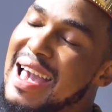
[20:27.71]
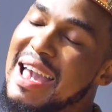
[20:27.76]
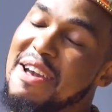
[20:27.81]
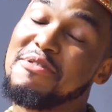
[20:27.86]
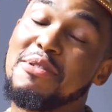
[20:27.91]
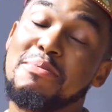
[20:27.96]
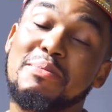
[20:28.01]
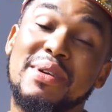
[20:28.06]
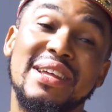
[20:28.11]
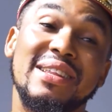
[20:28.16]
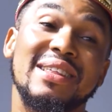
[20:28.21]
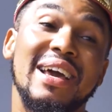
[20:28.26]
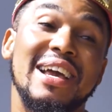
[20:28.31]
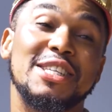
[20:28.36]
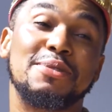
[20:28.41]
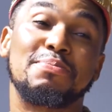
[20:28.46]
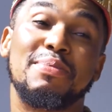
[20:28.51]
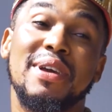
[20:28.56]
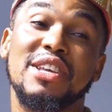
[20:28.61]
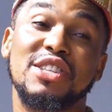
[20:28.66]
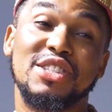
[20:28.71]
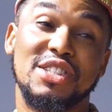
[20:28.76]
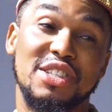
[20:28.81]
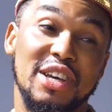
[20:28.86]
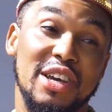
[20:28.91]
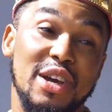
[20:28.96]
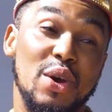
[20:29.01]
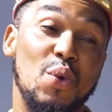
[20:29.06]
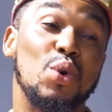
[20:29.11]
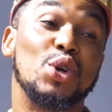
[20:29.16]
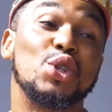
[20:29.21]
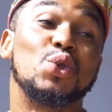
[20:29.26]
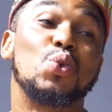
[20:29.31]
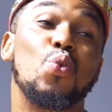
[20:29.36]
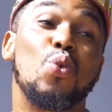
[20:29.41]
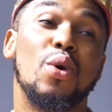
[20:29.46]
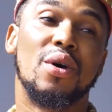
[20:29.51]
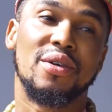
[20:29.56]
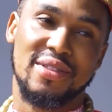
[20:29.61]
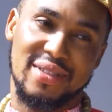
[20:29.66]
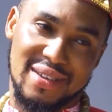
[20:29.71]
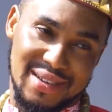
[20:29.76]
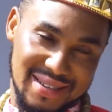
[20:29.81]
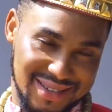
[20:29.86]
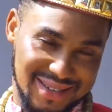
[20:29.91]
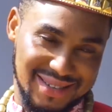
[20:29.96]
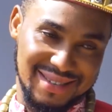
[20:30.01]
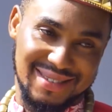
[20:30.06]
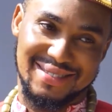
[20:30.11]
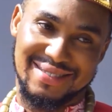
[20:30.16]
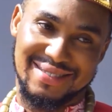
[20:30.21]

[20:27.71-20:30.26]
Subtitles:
Every minute I spent here was worth it.